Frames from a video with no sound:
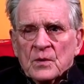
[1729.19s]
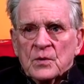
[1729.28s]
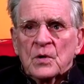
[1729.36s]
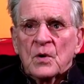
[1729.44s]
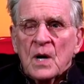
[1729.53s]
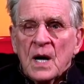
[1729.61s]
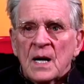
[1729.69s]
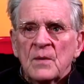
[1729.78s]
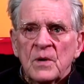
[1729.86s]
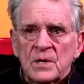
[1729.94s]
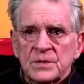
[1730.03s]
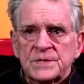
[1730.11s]
You know, I
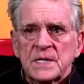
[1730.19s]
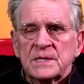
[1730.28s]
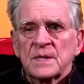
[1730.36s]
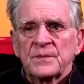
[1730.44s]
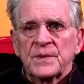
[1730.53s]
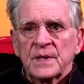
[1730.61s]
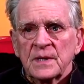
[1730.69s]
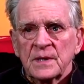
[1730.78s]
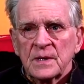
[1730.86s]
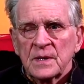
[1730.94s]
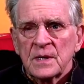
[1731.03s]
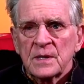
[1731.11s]
want to say
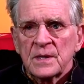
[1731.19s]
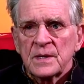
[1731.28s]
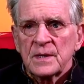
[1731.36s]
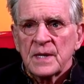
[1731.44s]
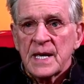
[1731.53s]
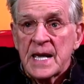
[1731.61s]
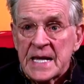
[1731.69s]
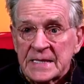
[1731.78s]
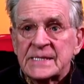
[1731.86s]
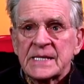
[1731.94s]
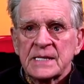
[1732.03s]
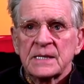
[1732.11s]
something.
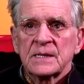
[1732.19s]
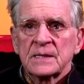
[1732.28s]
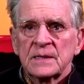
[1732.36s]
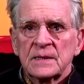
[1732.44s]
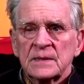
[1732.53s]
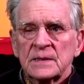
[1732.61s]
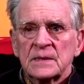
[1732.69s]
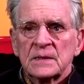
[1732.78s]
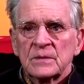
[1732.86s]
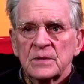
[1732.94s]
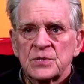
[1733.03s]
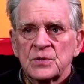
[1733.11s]
Haiti,
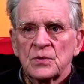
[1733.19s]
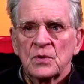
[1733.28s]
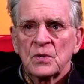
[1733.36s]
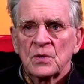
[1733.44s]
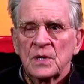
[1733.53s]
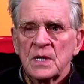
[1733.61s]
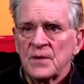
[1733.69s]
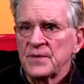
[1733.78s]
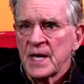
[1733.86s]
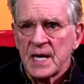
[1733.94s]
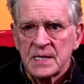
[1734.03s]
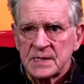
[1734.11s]
we should all
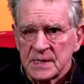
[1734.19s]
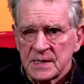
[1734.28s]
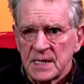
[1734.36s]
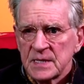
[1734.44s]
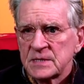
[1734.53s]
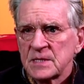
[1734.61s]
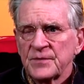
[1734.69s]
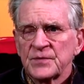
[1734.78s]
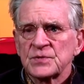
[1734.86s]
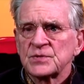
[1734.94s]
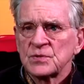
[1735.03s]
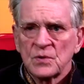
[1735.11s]
love Haiti. They
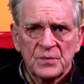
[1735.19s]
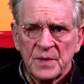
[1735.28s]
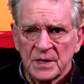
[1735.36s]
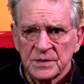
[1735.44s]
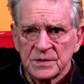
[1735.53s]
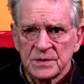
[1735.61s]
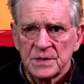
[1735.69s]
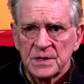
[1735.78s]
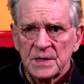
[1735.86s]
suffer so much.